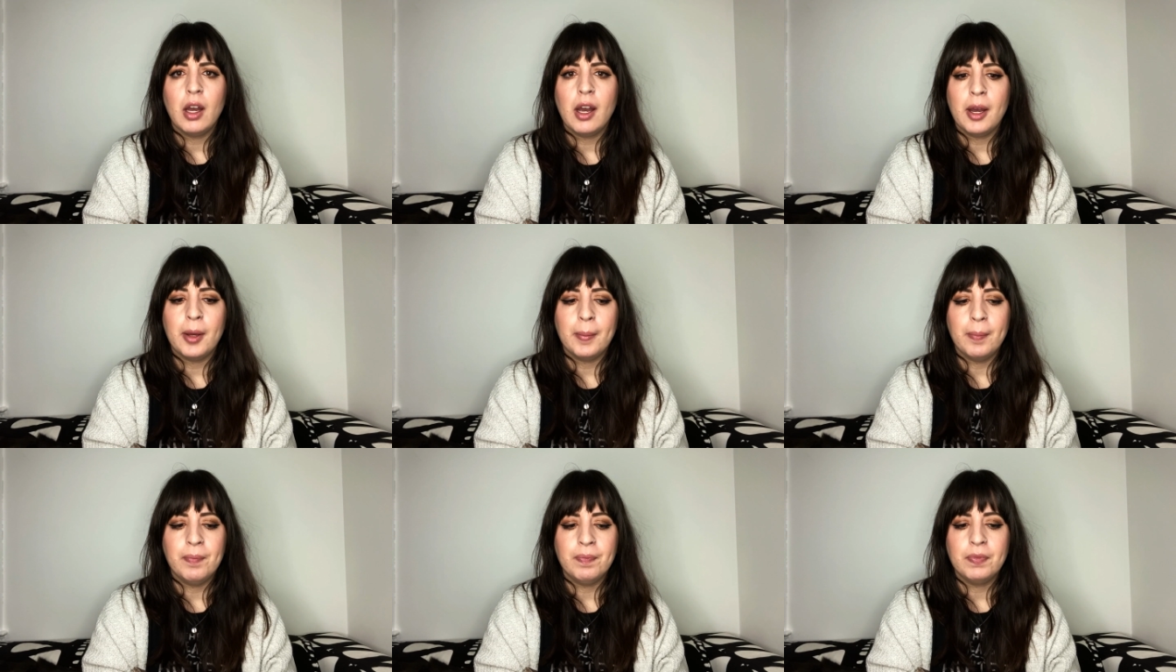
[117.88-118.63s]

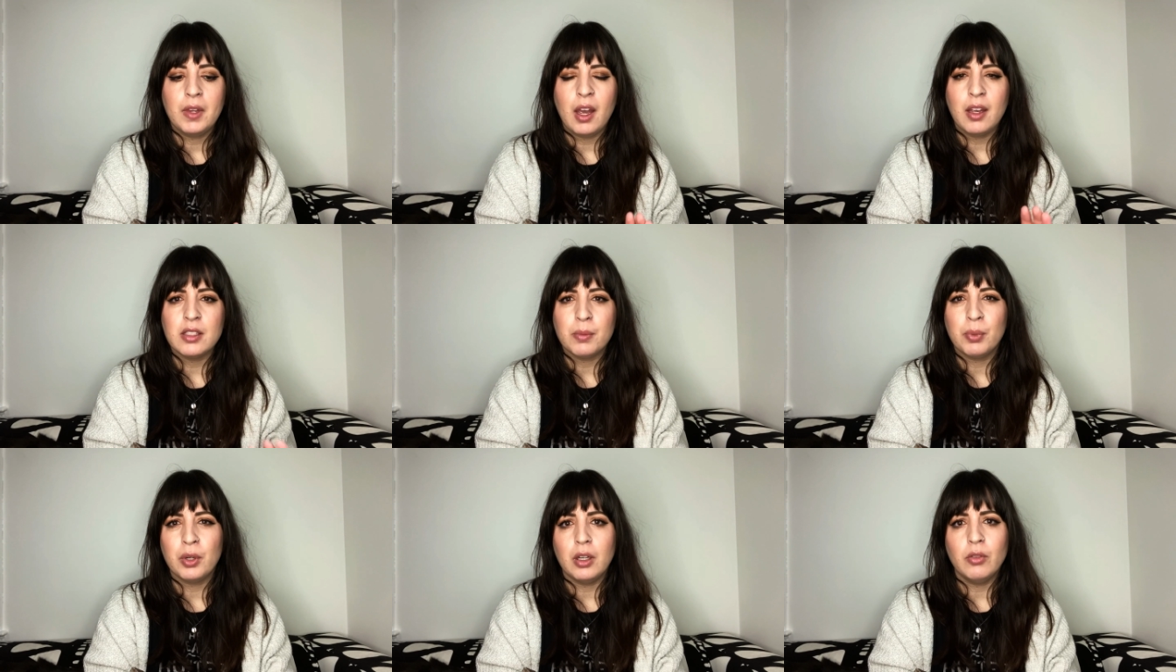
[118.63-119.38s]
has a
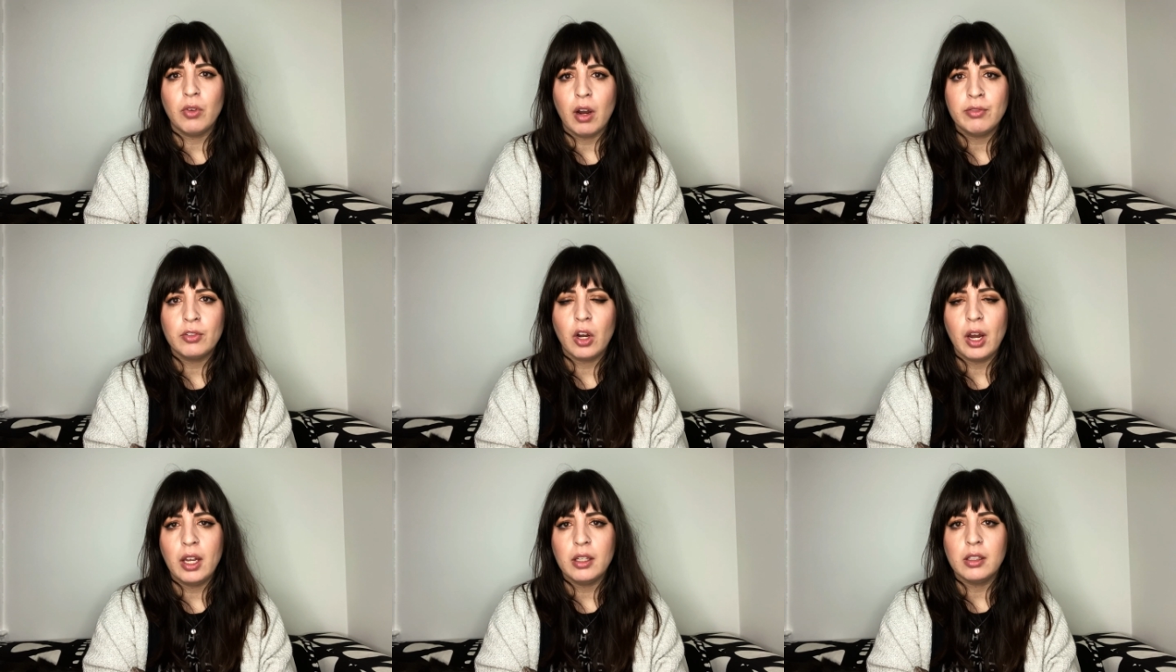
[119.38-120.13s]
pretty rough
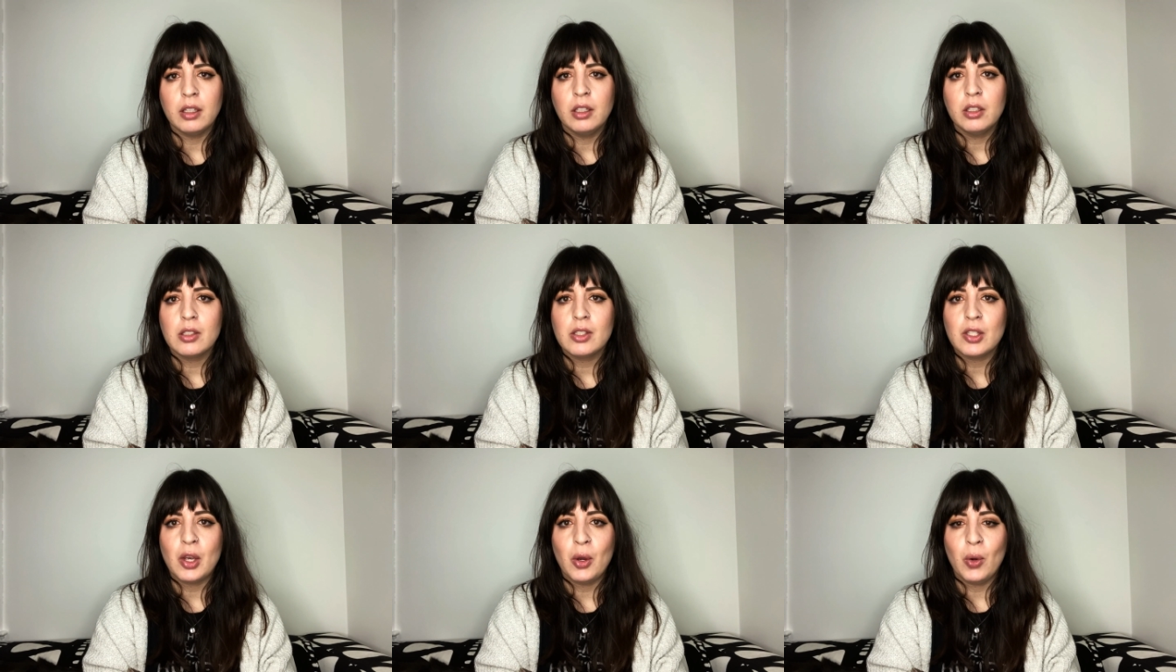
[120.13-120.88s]
grain.
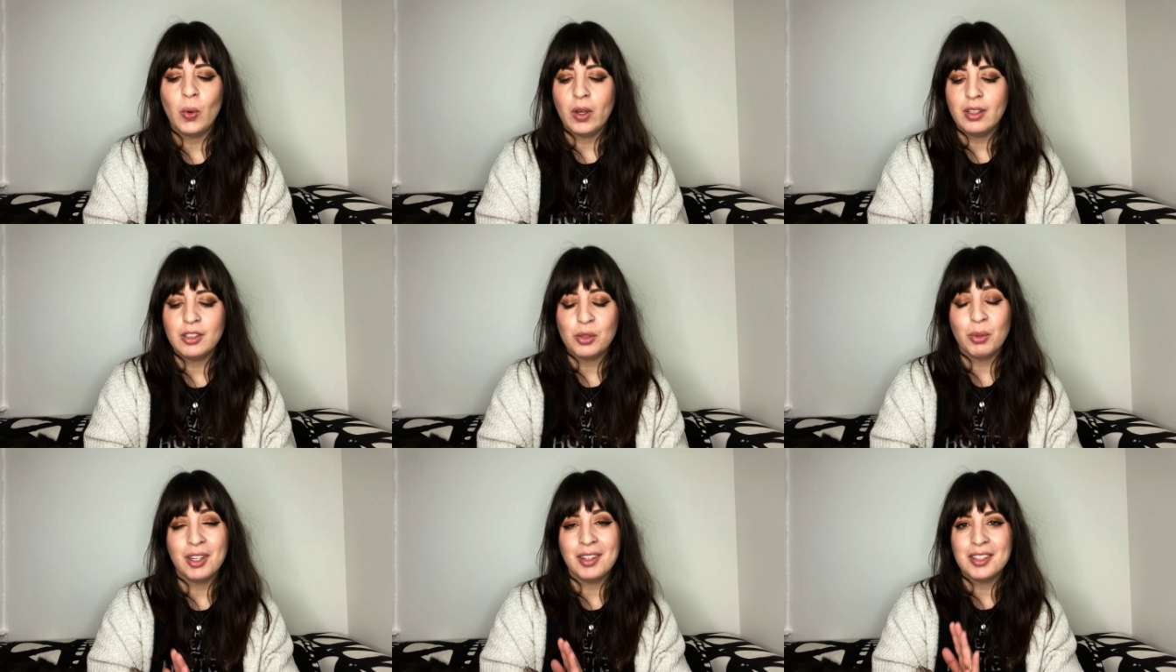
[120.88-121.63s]
So to
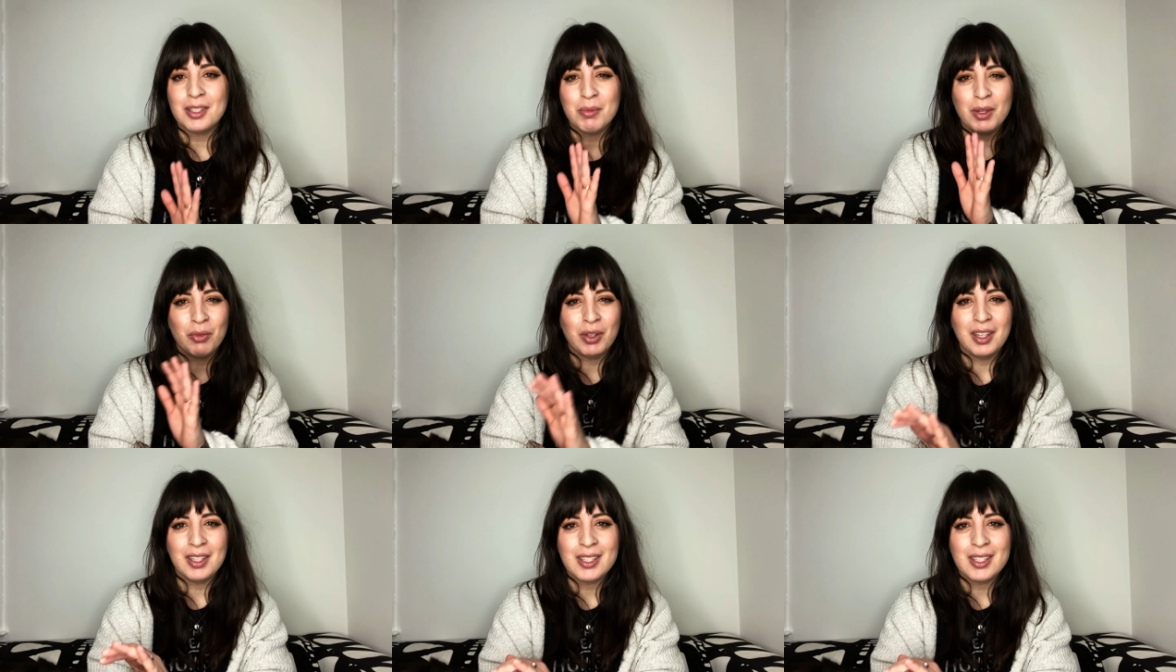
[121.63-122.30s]
work on something really